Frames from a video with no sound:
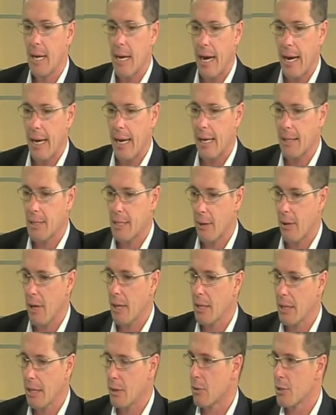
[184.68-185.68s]
And so I
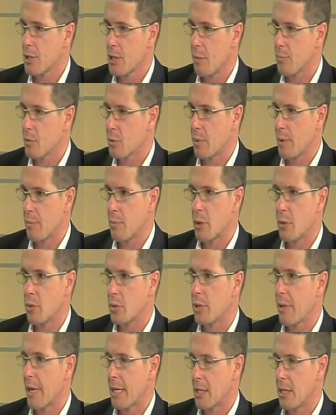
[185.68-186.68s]
think all stops will be pulled
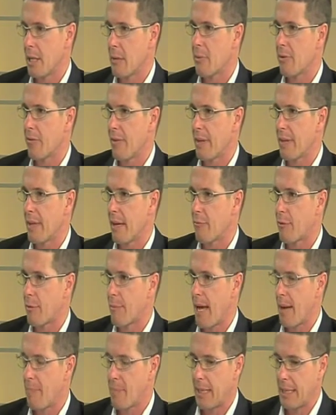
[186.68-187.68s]
to actually prevent that from
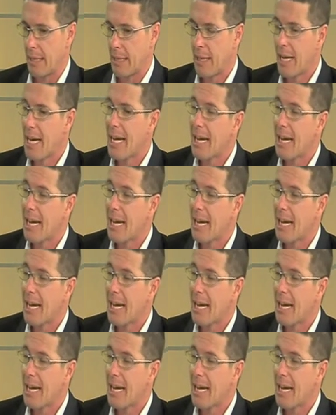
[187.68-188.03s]
happening.